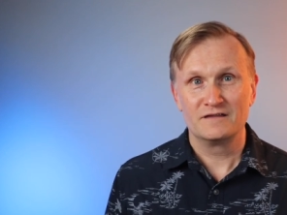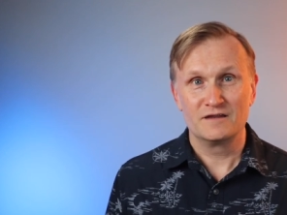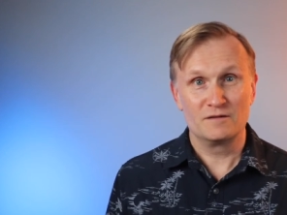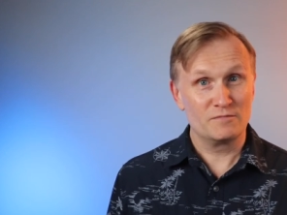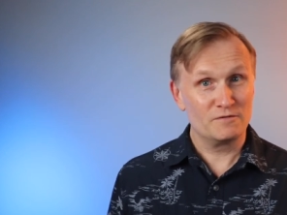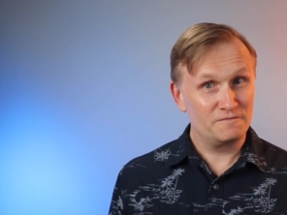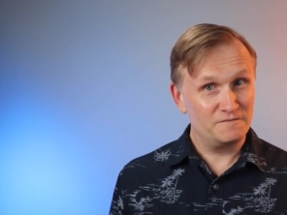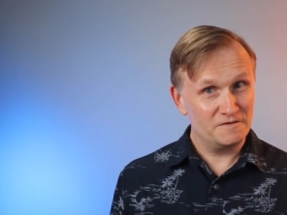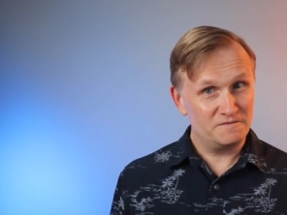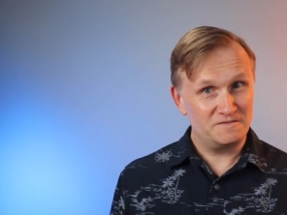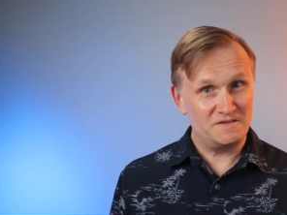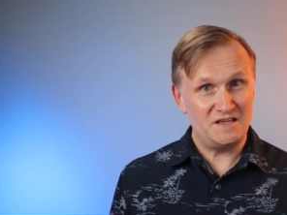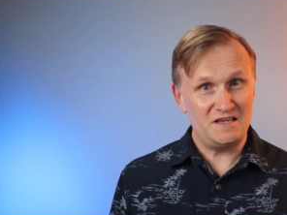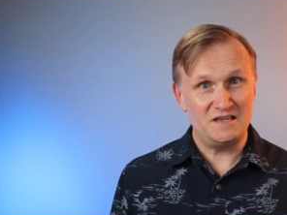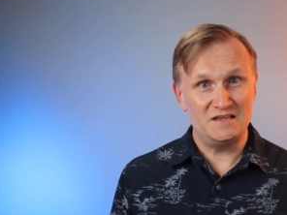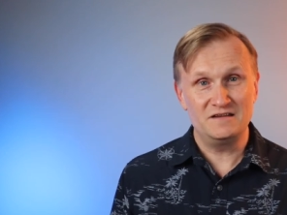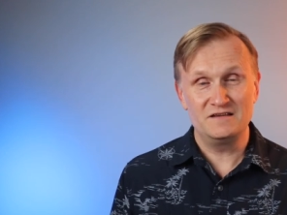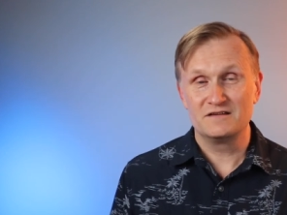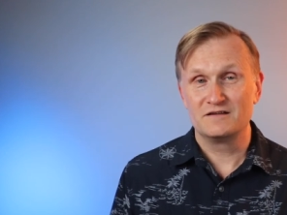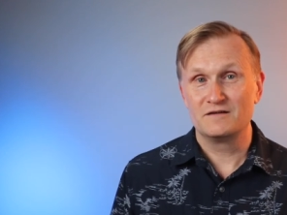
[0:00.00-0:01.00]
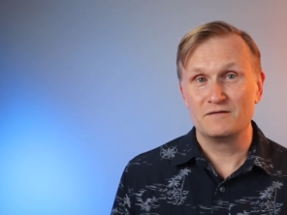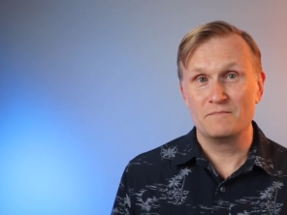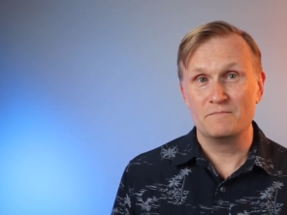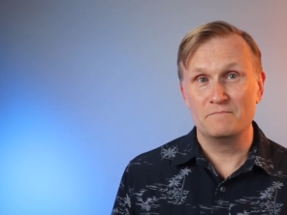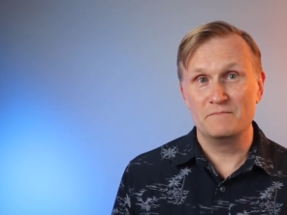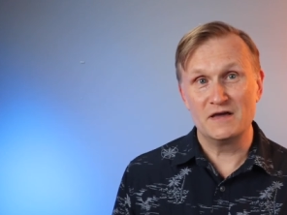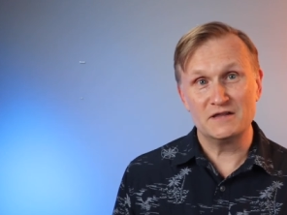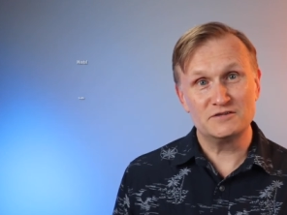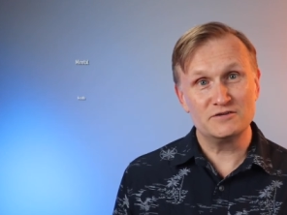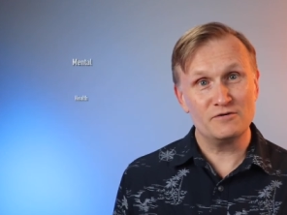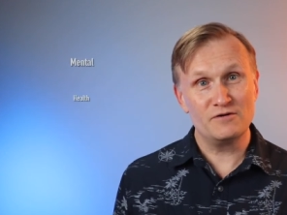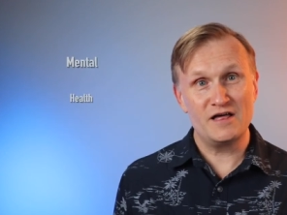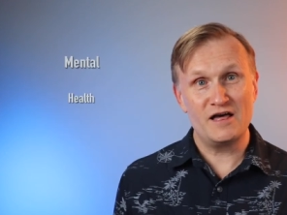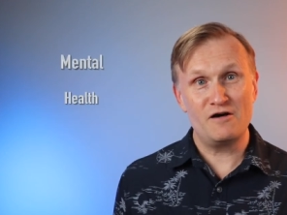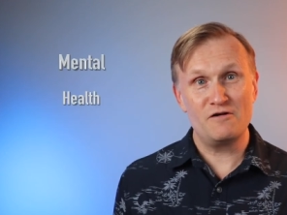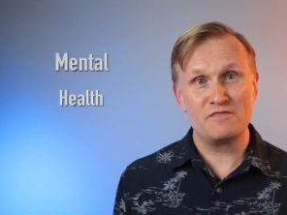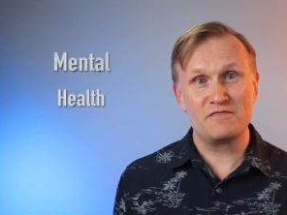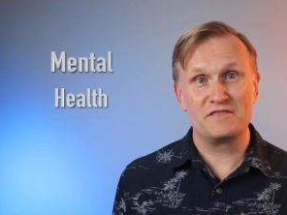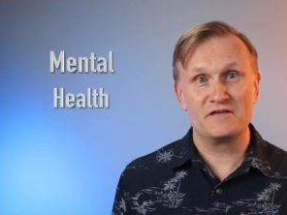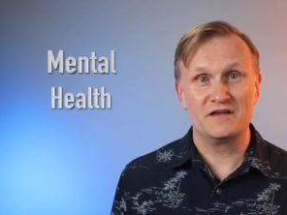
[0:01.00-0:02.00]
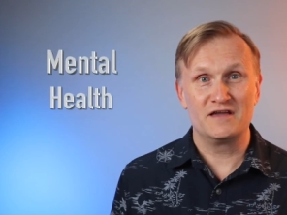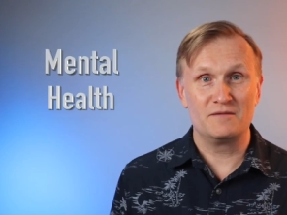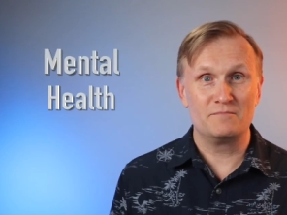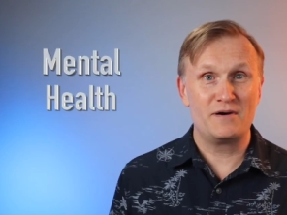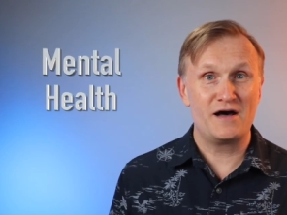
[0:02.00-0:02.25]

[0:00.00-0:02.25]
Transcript: Number 15, mental health and